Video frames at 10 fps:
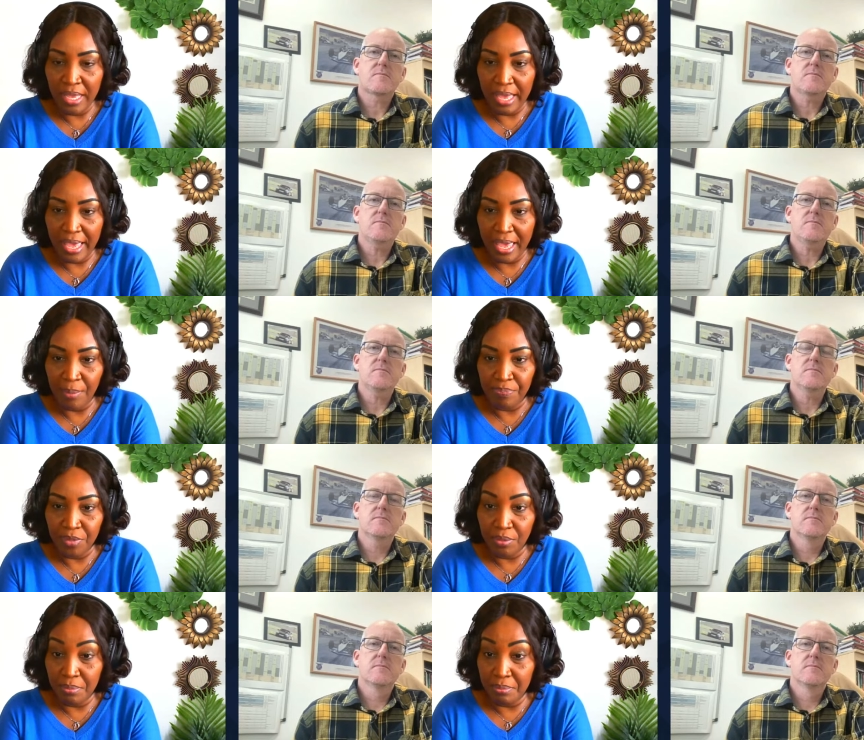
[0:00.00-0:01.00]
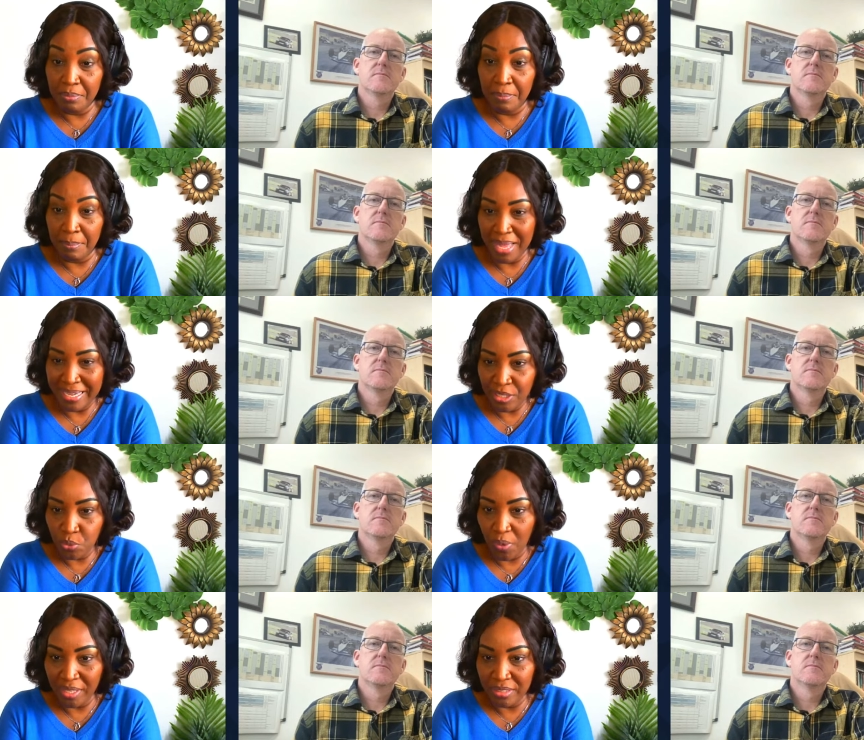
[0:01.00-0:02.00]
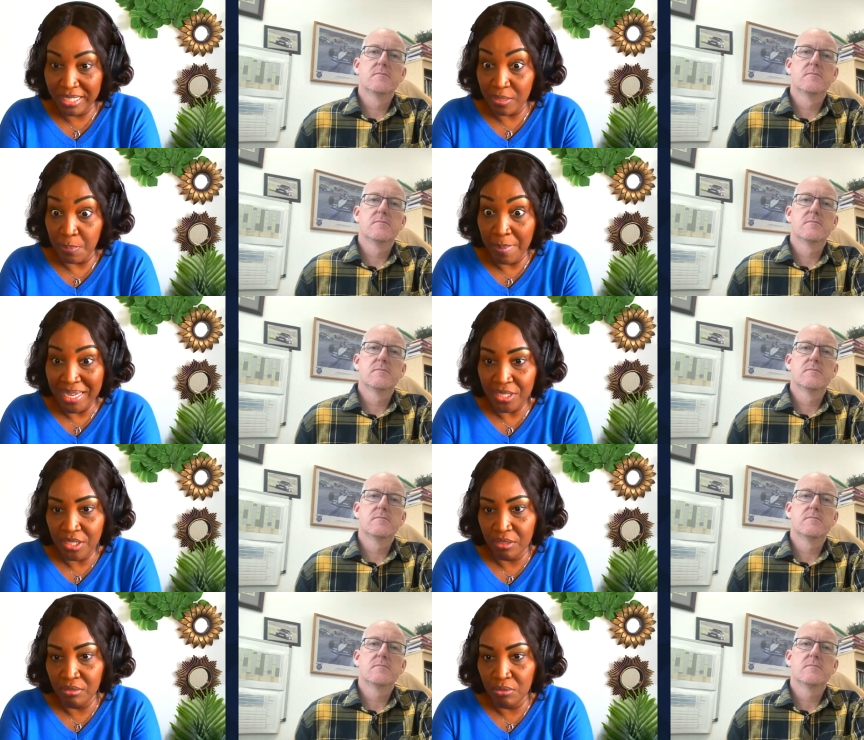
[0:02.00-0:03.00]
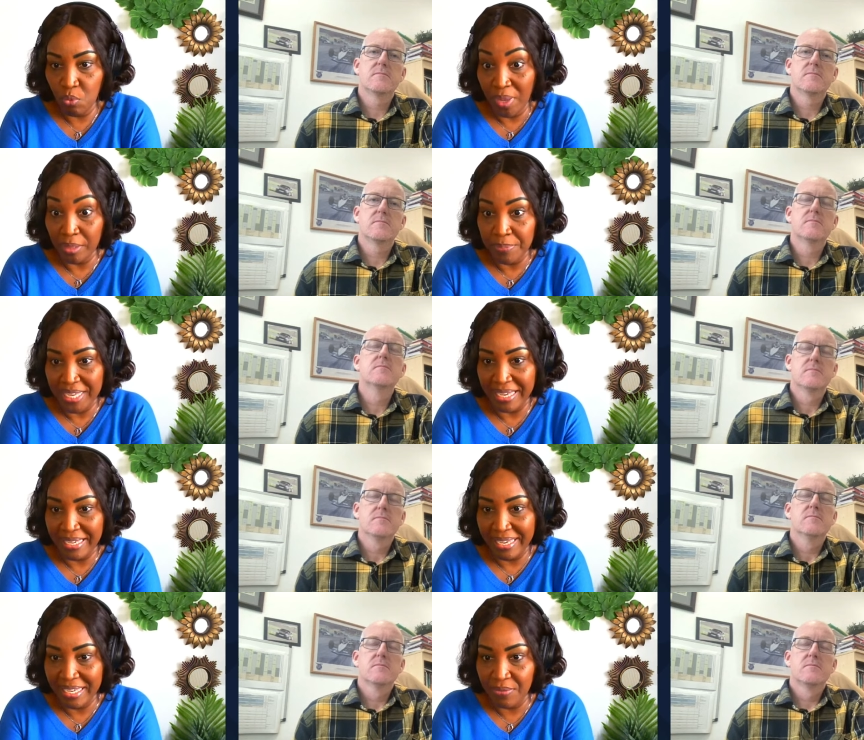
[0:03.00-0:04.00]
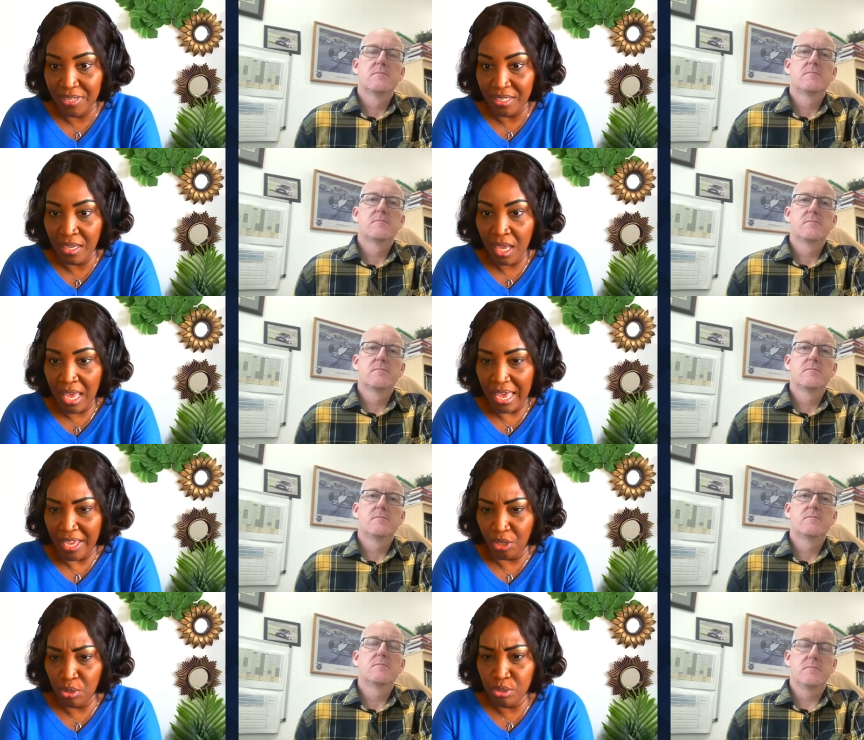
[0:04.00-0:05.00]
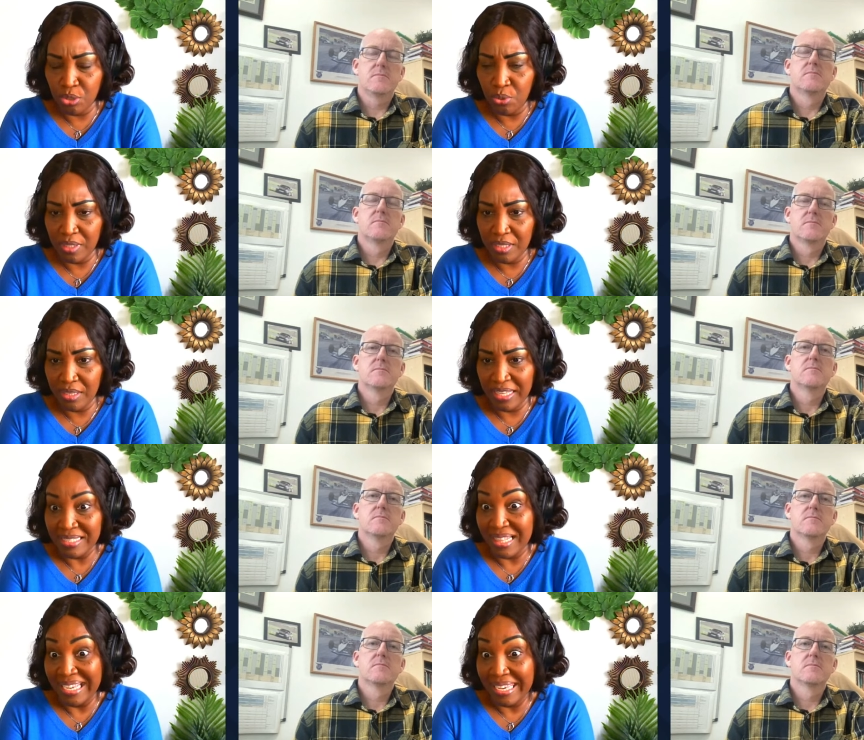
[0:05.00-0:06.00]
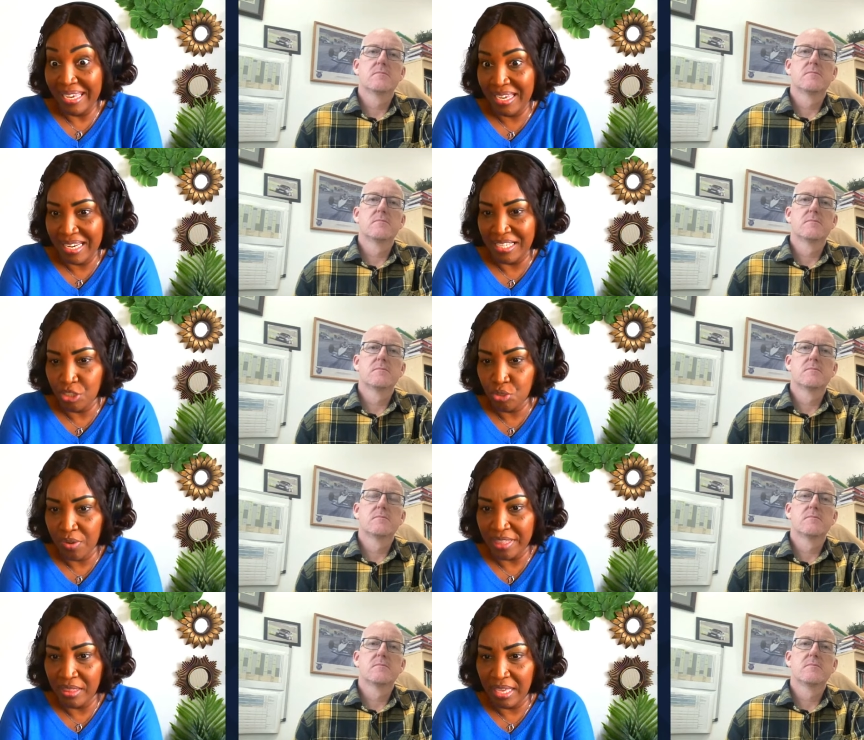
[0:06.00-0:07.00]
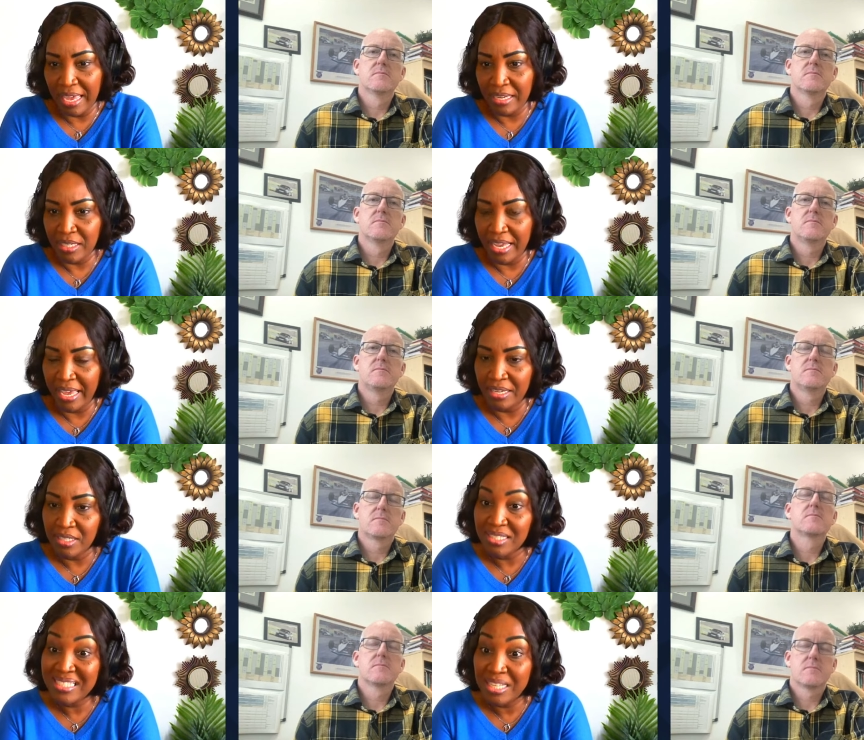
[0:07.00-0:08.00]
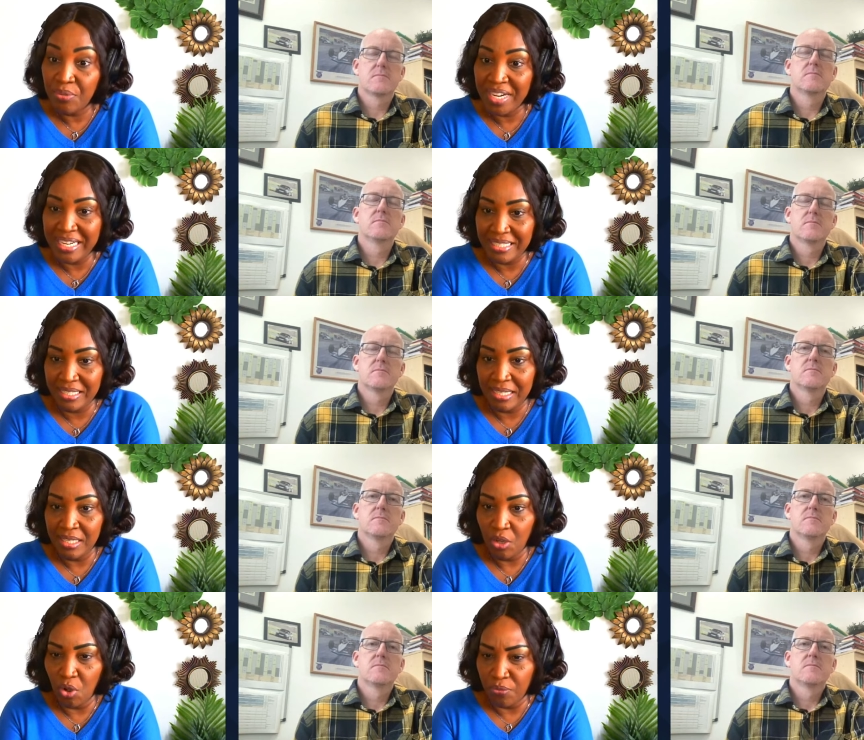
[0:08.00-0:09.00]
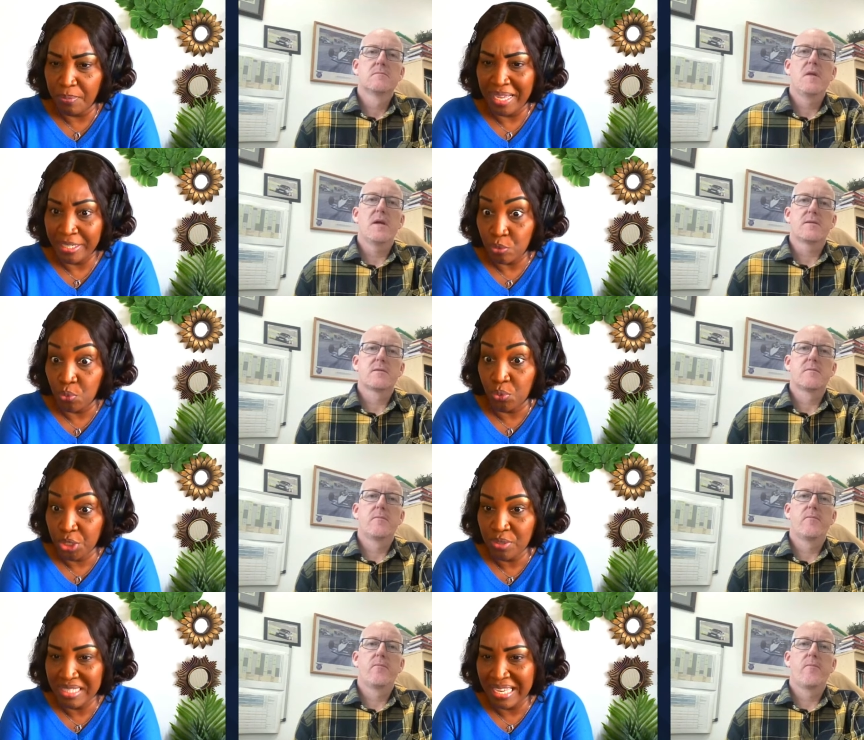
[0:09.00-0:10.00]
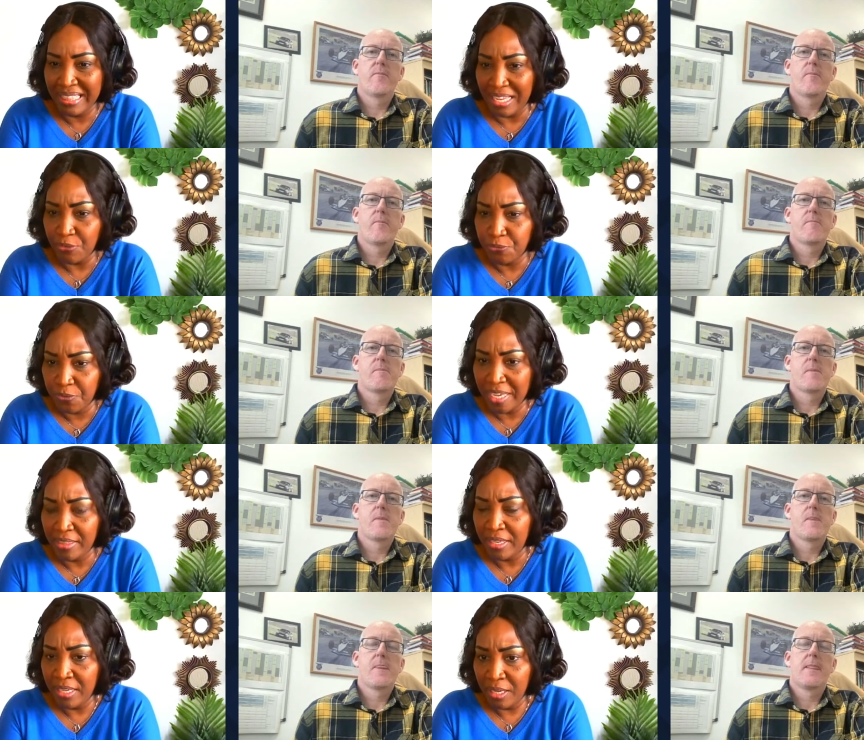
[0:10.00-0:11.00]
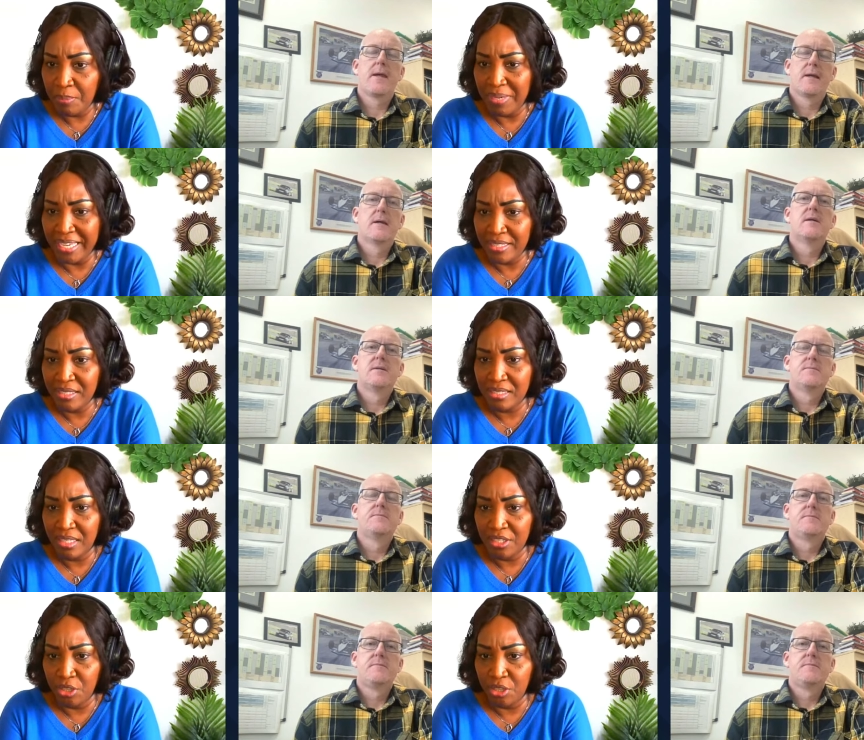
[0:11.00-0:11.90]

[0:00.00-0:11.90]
Speaker 1: um, mind wellness, mental well-being, even, and also things like inner strength and and serenity of mind? Would you say that faith plays, you